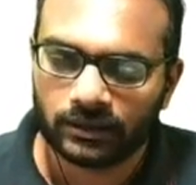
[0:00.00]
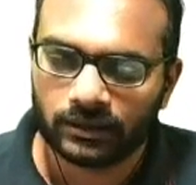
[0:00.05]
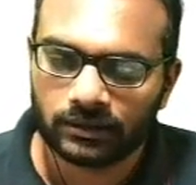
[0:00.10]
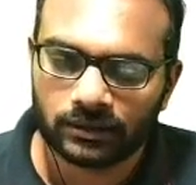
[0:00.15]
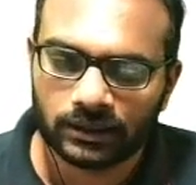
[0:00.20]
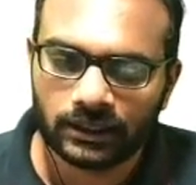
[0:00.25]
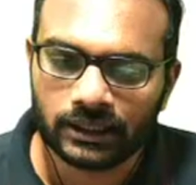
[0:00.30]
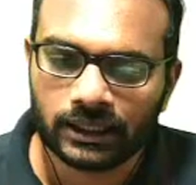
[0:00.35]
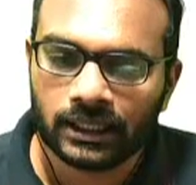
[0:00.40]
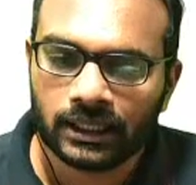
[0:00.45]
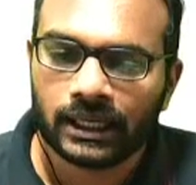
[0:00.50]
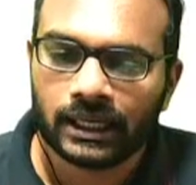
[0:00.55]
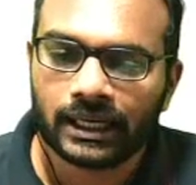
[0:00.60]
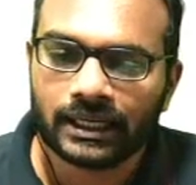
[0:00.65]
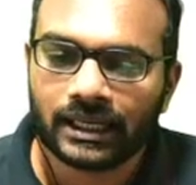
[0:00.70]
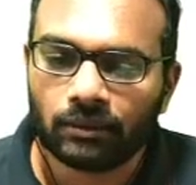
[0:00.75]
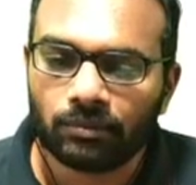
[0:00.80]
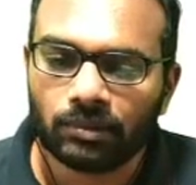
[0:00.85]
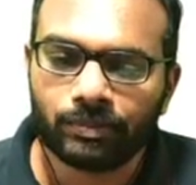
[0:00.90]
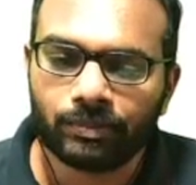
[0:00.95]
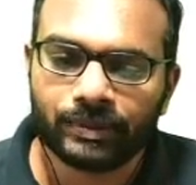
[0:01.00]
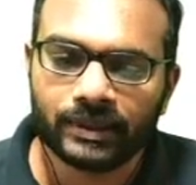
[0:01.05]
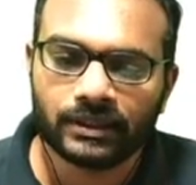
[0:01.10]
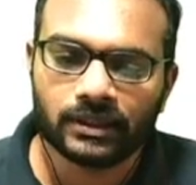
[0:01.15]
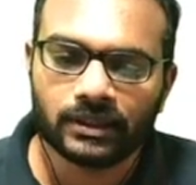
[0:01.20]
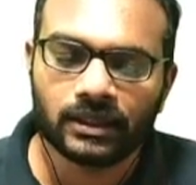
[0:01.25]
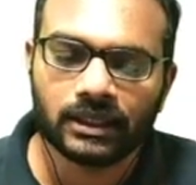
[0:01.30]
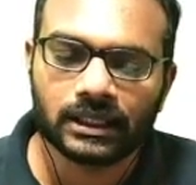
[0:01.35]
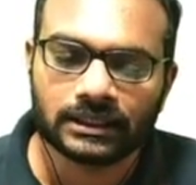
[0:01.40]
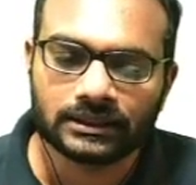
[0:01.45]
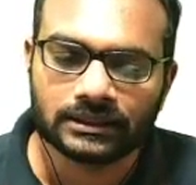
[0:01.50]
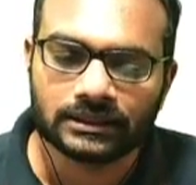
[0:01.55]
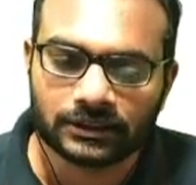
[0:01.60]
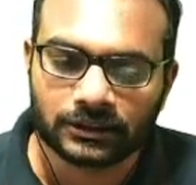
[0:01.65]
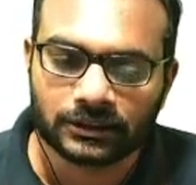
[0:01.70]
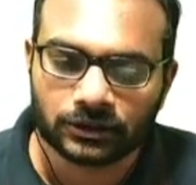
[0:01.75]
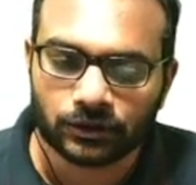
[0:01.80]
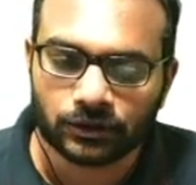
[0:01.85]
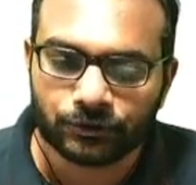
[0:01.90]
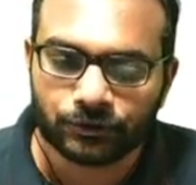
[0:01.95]
Right? A double pendulum
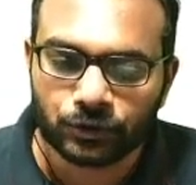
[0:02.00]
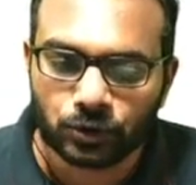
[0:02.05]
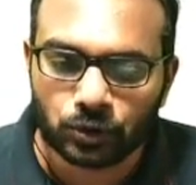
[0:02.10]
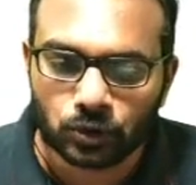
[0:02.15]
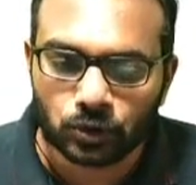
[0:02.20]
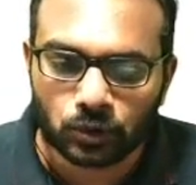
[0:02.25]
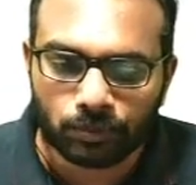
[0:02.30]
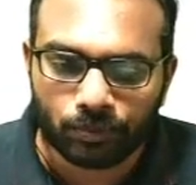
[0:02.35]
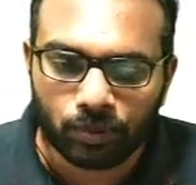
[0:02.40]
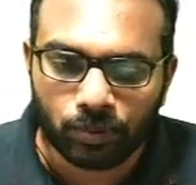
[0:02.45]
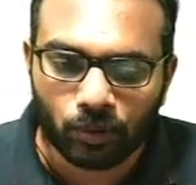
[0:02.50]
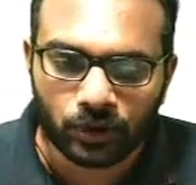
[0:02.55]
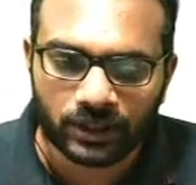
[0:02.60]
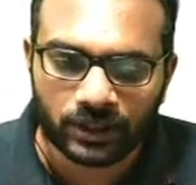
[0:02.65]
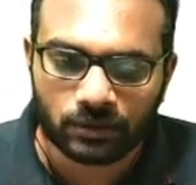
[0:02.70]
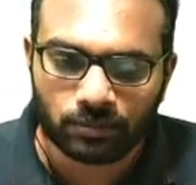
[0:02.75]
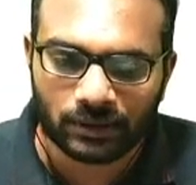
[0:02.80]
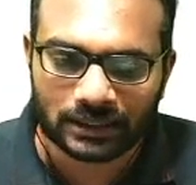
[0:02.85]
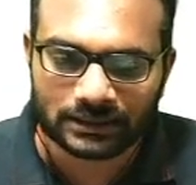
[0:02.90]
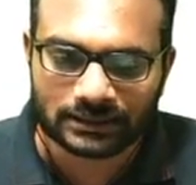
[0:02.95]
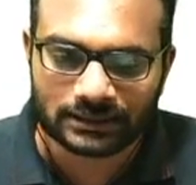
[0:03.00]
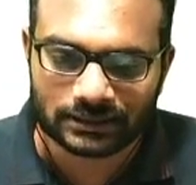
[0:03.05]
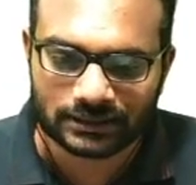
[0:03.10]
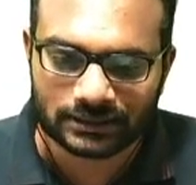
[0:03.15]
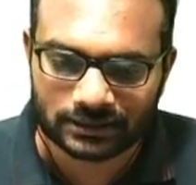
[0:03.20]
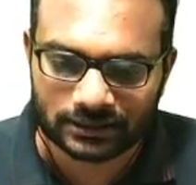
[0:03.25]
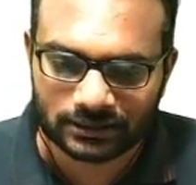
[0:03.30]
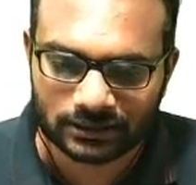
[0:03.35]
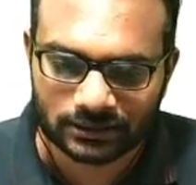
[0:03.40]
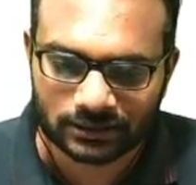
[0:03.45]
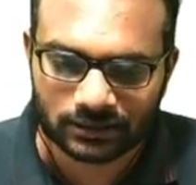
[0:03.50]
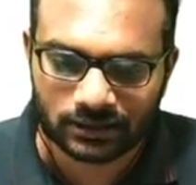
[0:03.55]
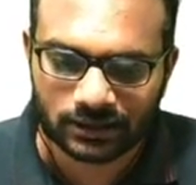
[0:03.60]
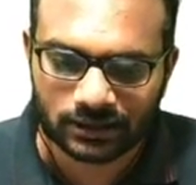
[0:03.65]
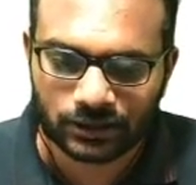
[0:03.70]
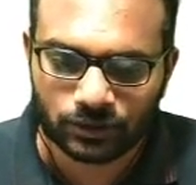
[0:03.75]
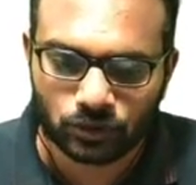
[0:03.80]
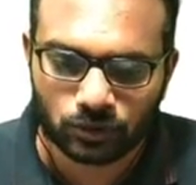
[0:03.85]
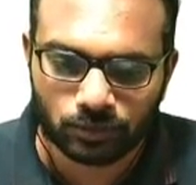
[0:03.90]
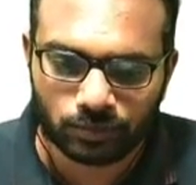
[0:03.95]
consists of 2 point masses. Okay,
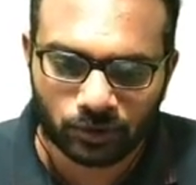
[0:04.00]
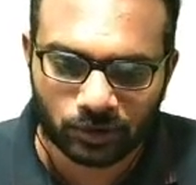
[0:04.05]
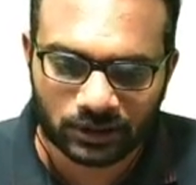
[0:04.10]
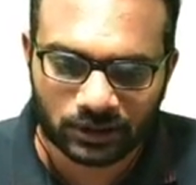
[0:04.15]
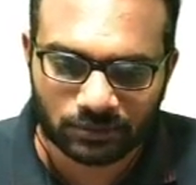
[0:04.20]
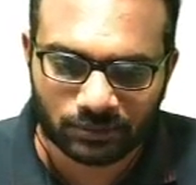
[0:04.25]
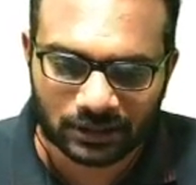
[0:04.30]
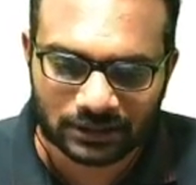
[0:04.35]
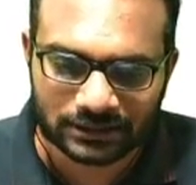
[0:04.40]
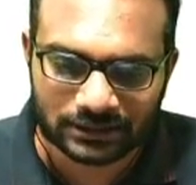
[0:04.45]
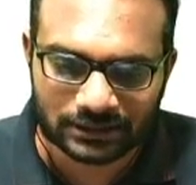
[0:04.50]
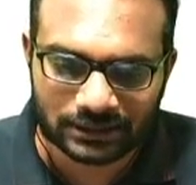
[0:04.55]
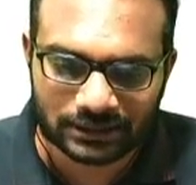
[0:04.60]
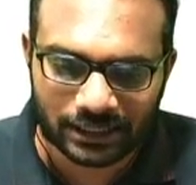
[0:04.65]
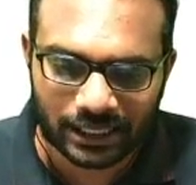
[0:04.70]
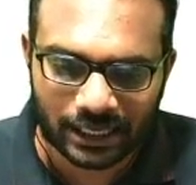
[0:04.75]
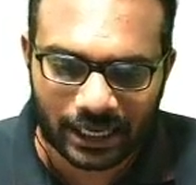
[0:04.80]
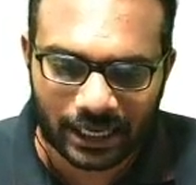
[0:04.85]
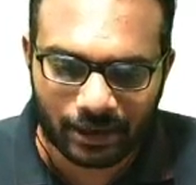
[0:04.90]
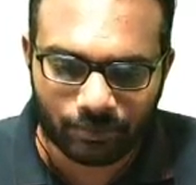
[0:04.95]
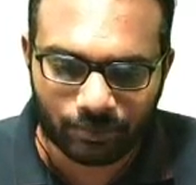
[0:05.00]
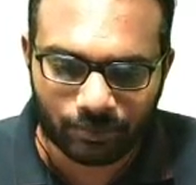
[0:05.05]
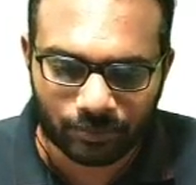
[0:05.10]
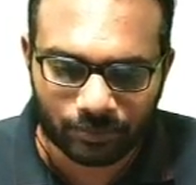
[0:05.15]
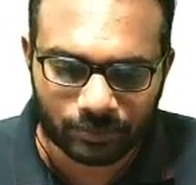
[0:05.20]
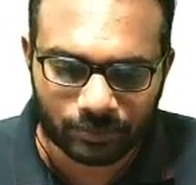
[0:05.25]
2 point masses m.